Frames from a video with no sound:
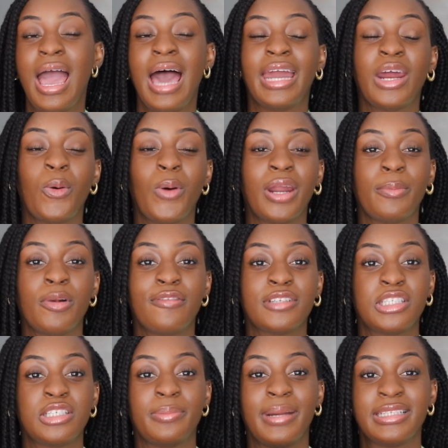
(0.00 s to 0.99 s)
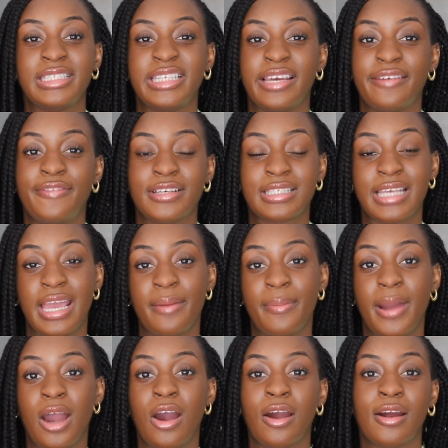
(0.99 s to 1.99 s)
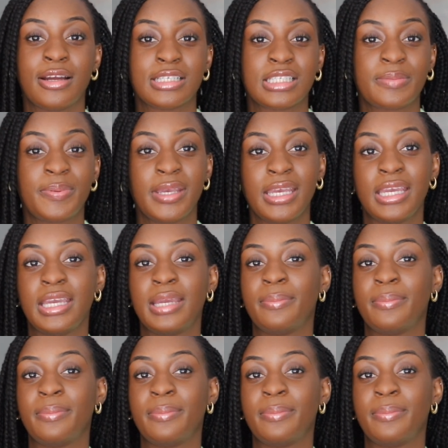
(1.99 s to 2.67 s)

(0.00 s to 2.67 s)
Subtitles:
and I want to move it to my TFSA, my RSP,